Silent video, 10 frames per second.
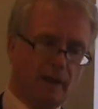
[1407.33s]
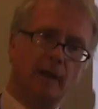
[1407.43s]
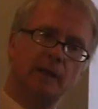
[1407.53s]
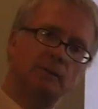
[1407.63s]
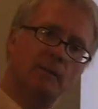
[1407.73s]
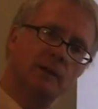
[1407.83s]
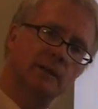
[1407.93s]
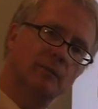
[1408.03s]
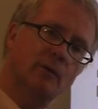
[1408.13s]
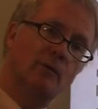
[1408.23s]
It is
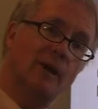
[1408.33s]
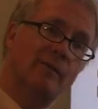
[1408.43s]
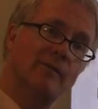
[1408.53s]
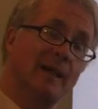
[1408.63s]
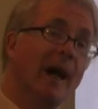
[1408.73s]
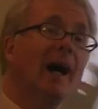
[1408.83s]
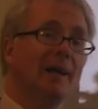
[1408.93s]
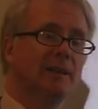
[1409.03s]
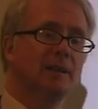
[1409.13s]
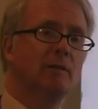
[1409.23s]
possible that the
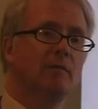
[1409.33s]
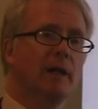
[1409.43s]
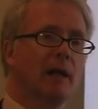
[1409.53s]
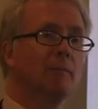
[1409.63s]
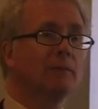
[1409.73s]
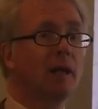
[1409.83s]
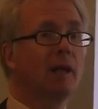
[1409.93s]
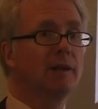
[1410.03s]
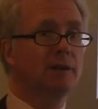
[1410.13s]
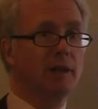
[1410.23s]
us becomes
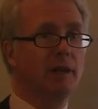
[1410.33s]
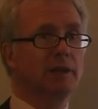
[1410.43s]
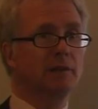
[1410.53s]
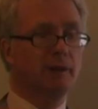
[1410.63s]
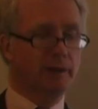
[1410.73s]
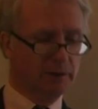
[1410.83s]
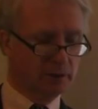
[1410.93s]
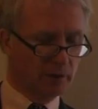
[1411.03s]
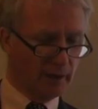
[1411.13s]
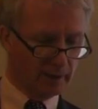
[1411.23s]
larger as we
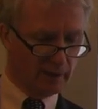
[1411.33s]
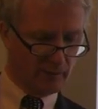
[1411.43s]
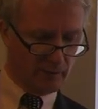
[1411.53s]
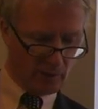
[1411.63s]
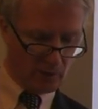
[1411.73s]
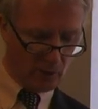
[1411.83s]
construct the whole